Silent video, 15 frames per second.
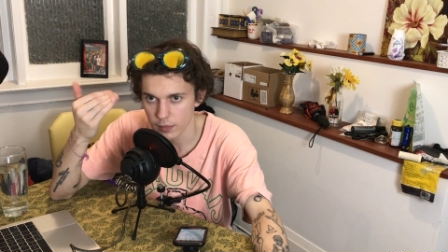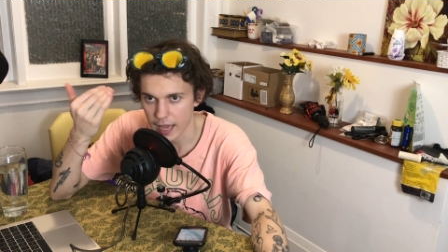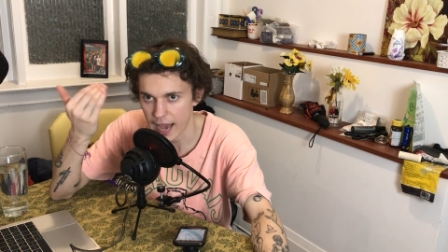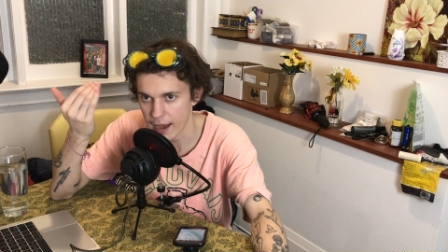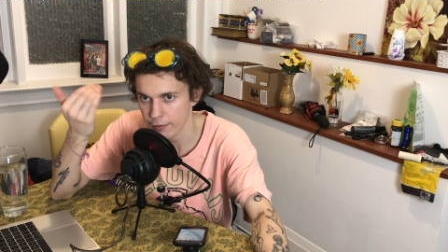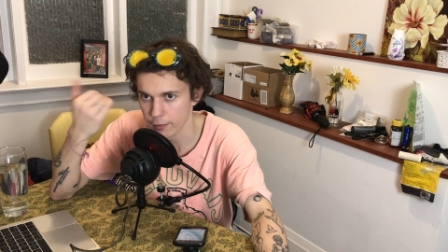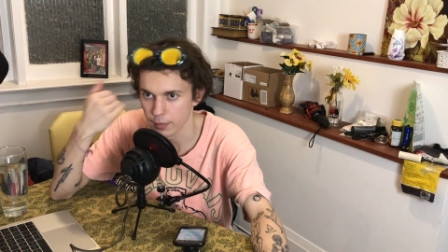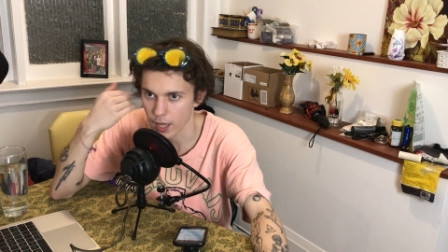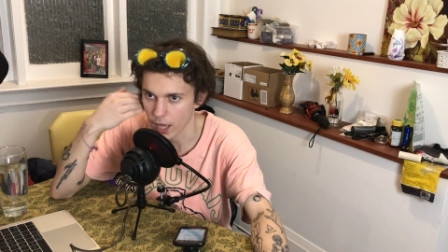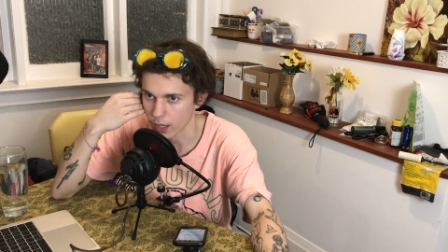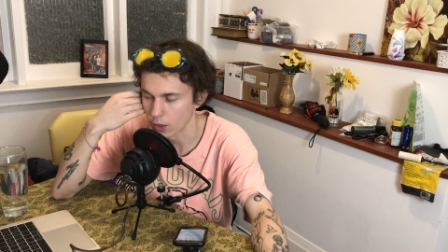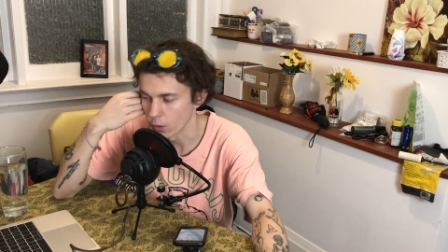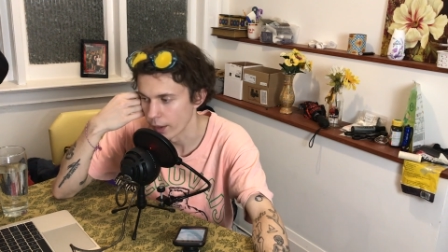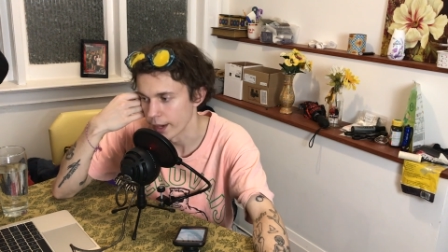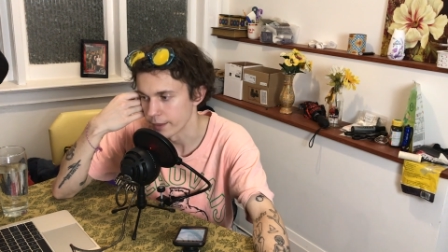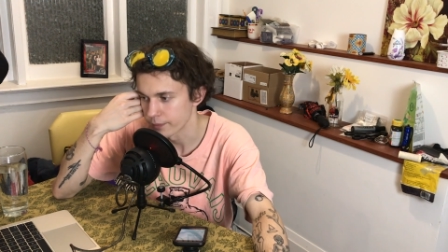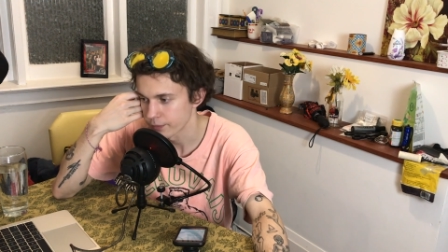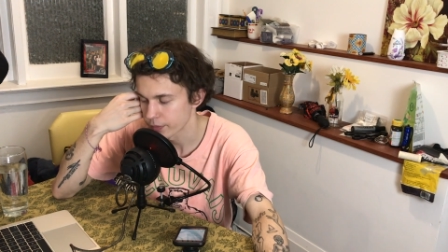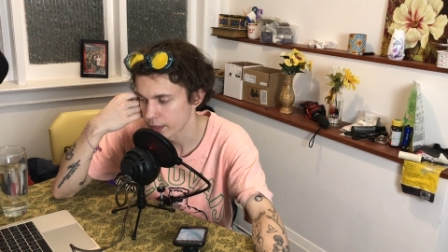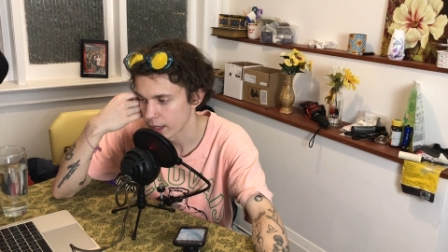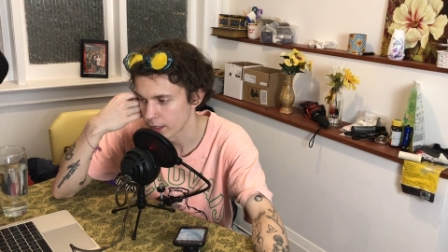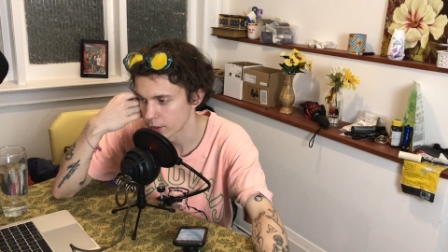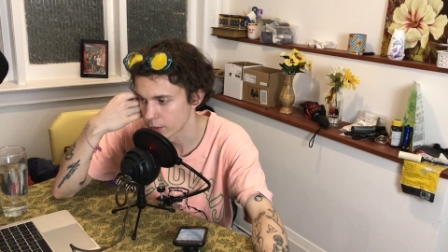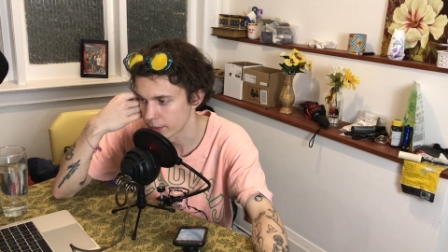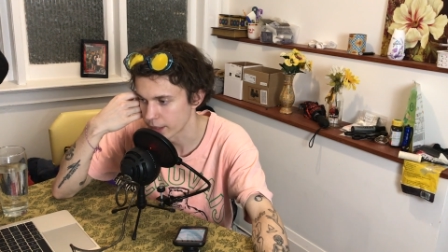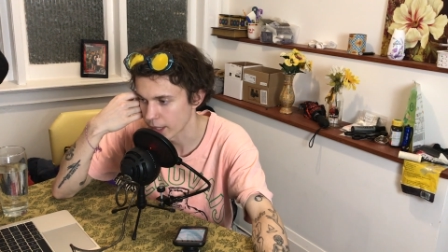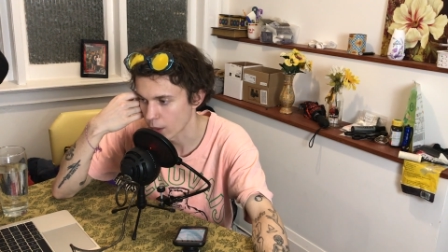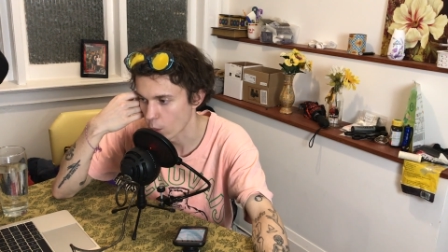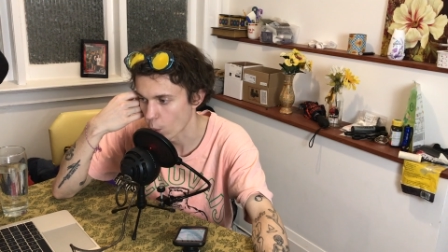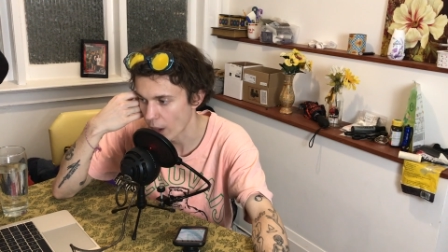half a block away, and they'll be,
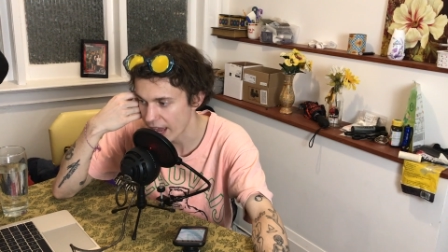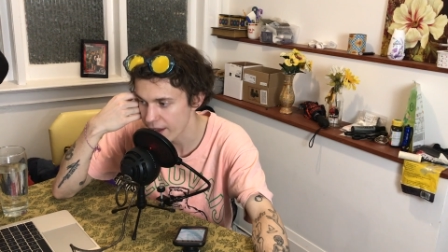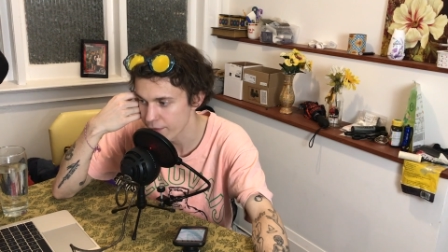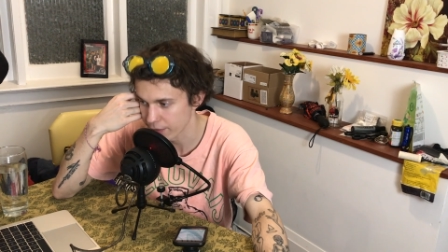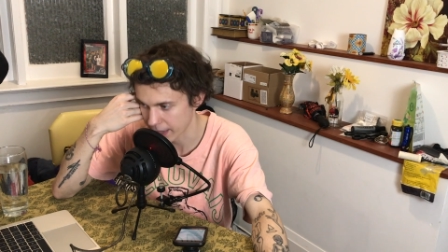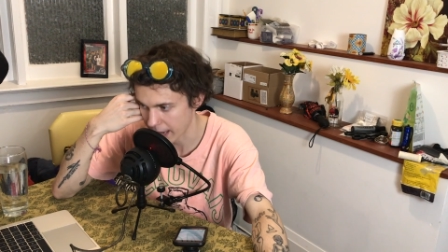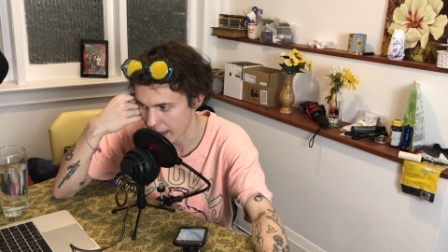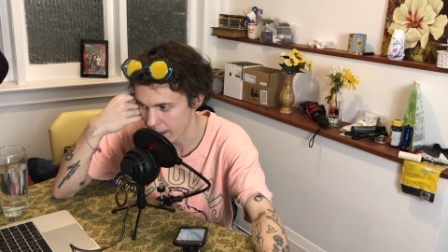like, waving